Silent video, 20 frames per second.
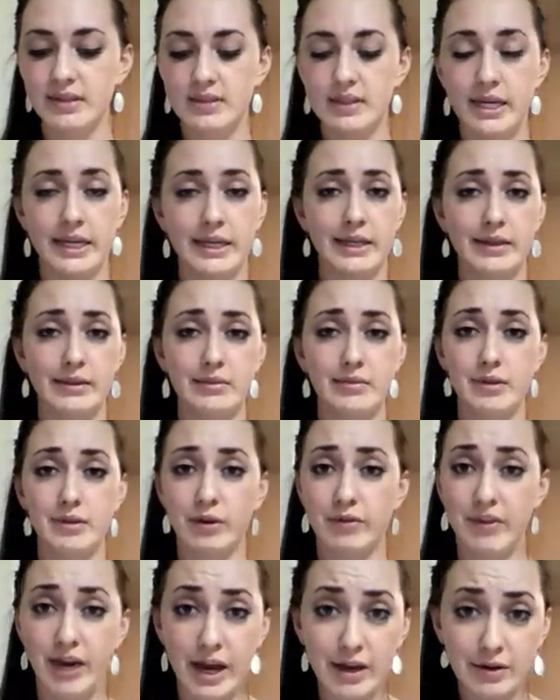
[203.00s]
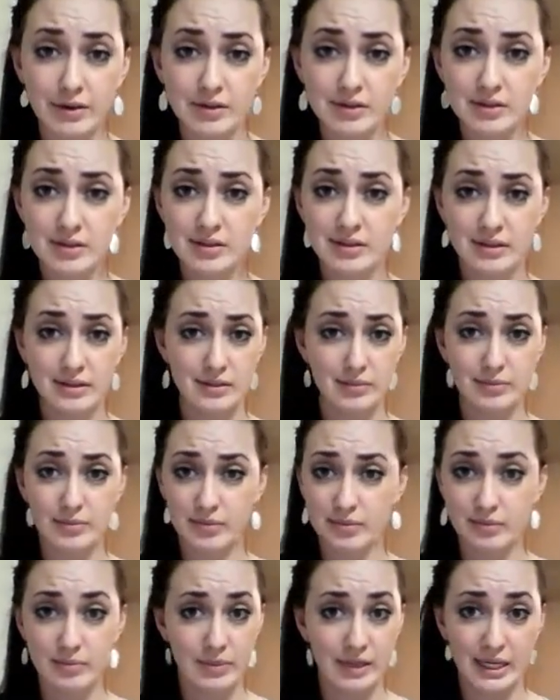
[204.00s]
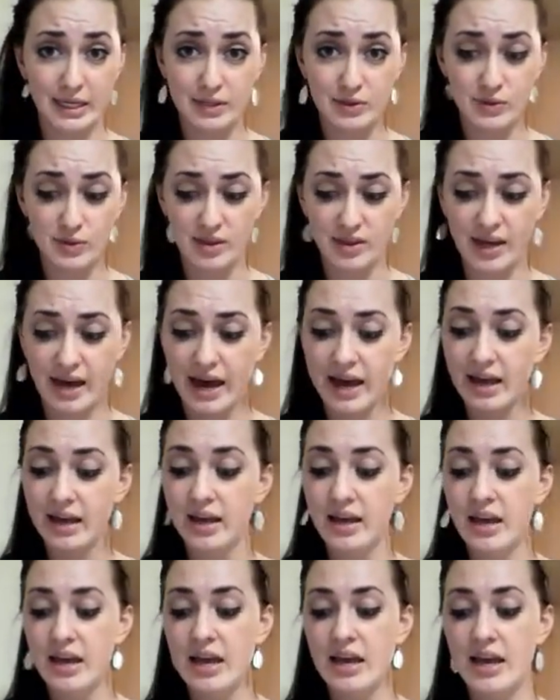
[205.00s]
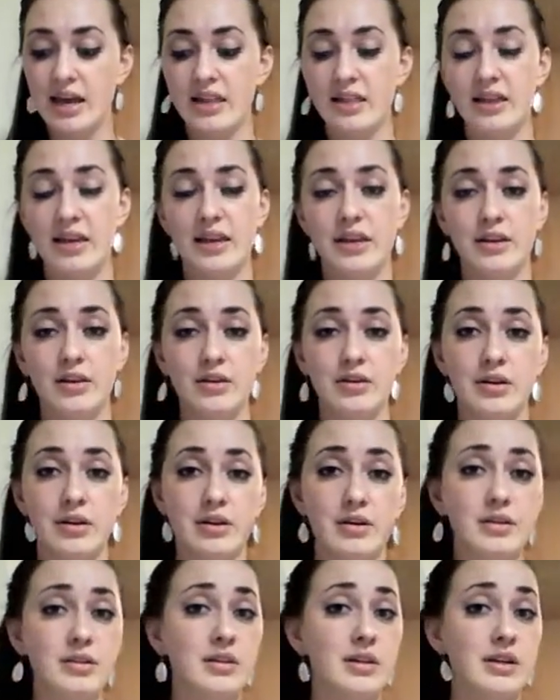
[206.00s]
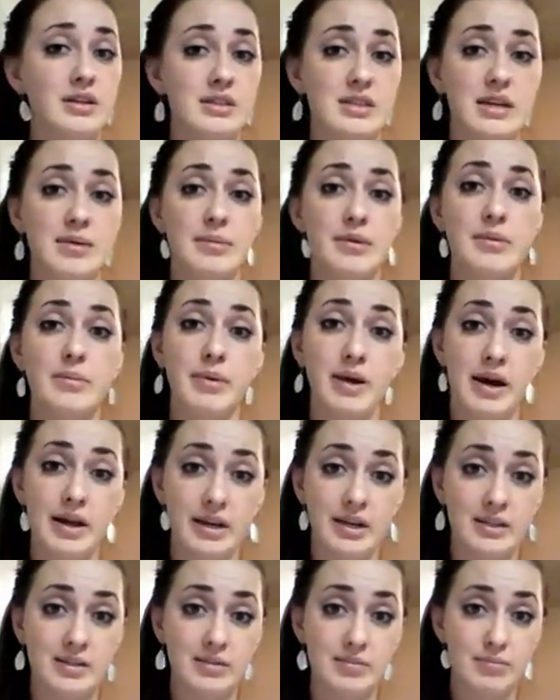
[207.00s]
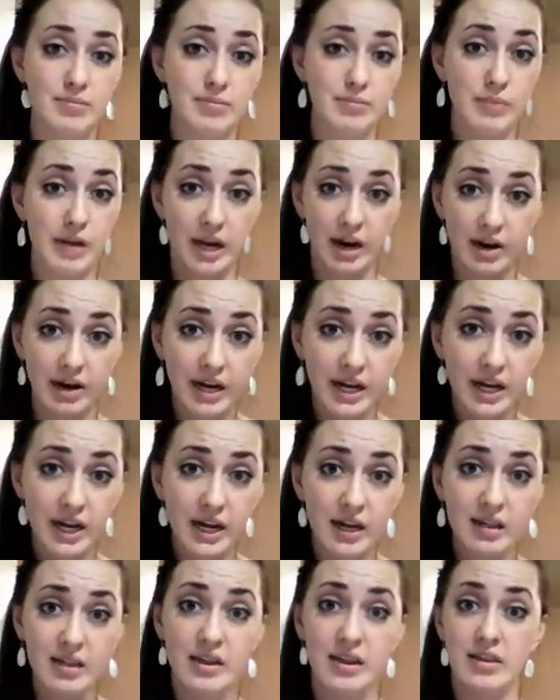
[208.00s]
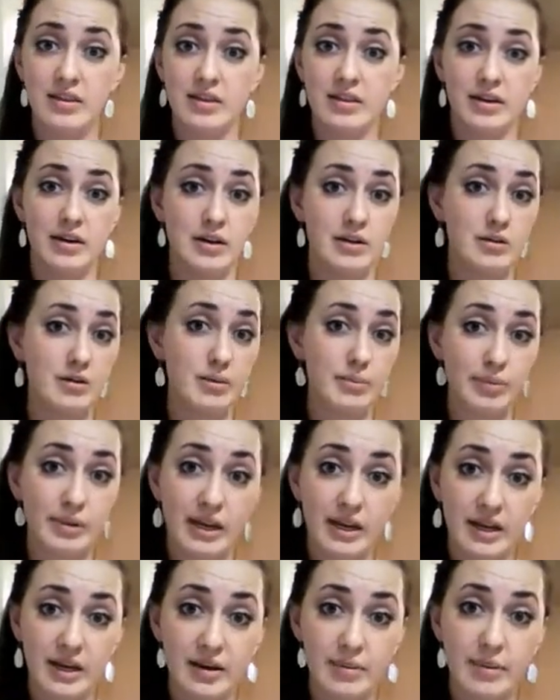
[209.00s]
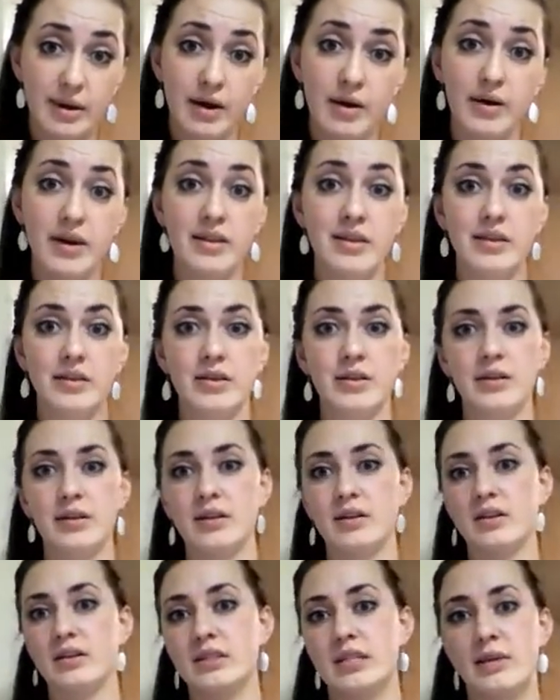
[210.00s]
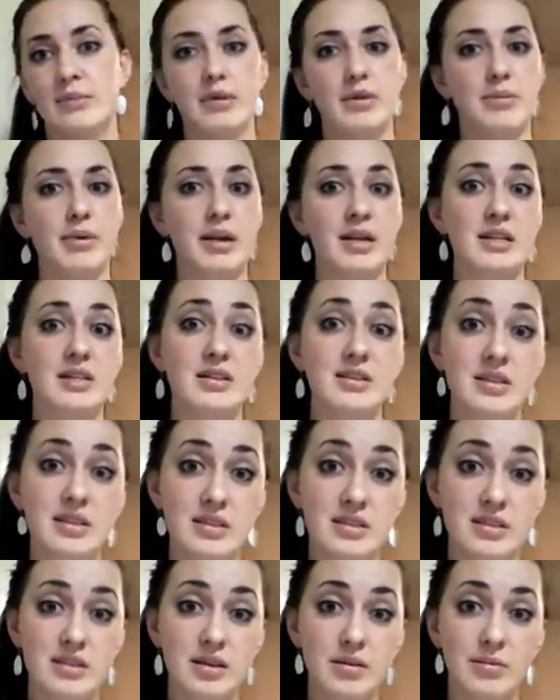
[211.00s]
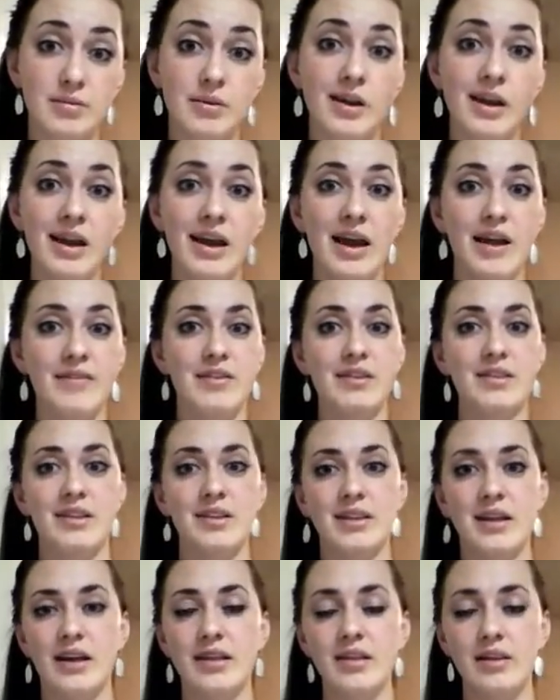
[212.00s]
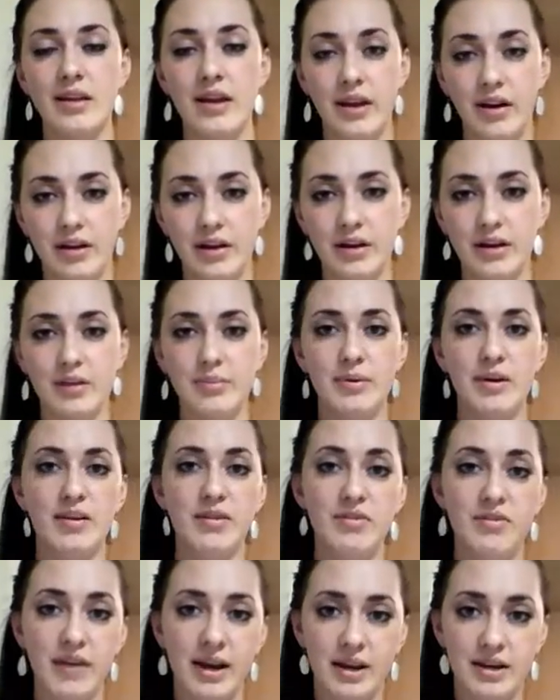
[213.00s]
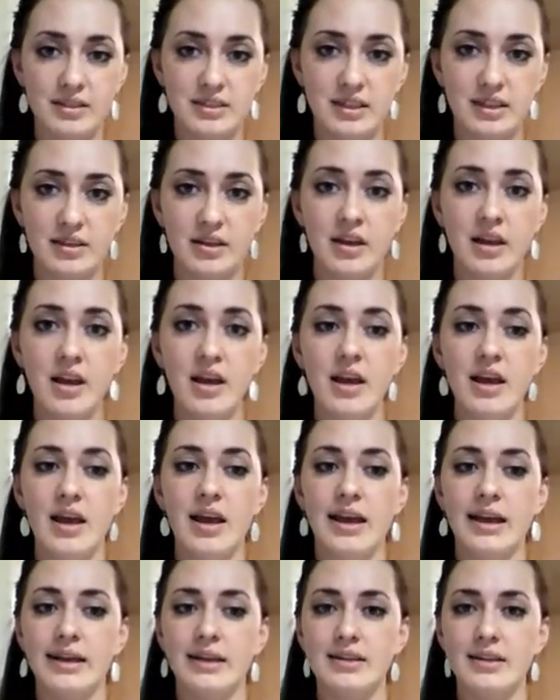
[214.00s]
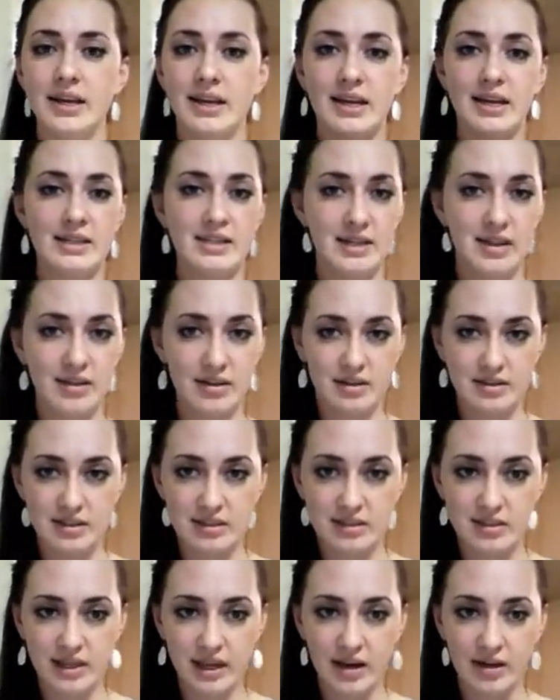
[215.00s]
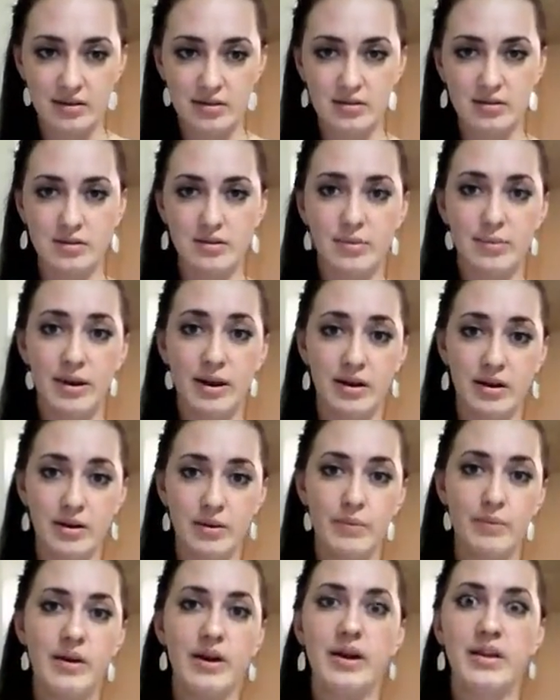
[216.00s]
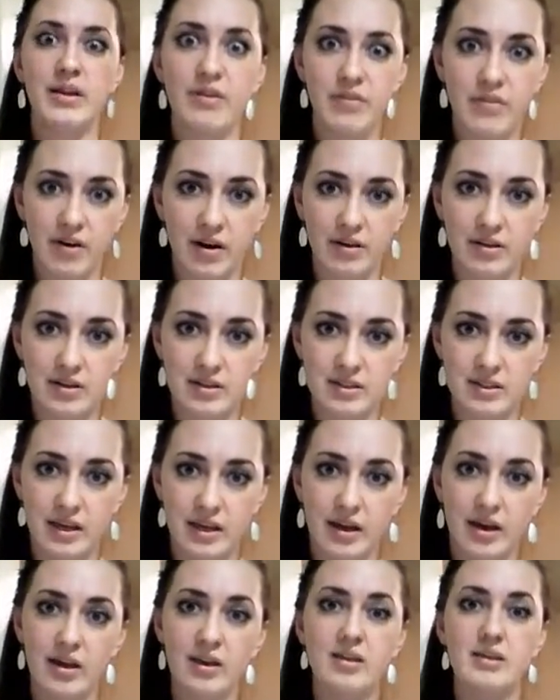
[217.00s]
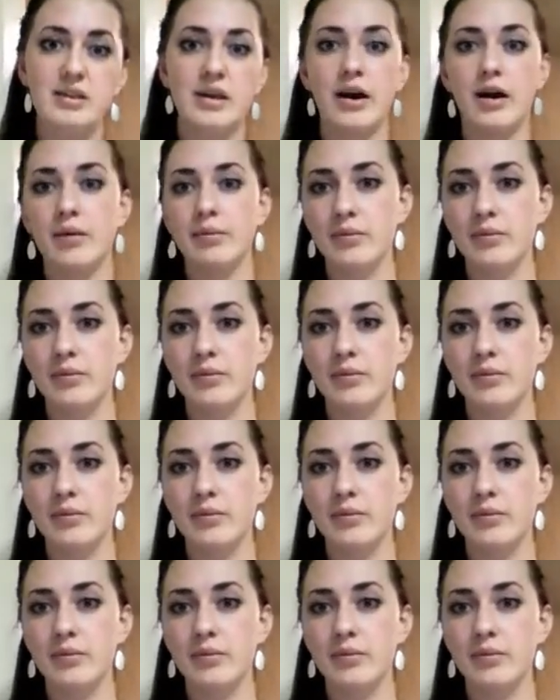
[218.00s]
taking their vitals. It begins with that, and then you're going to examine the body area that they're complaining about, and then you're going to examine the body system, everything that area could be affecting. And like I said, there's a scale, so depending on where they fall on the scale is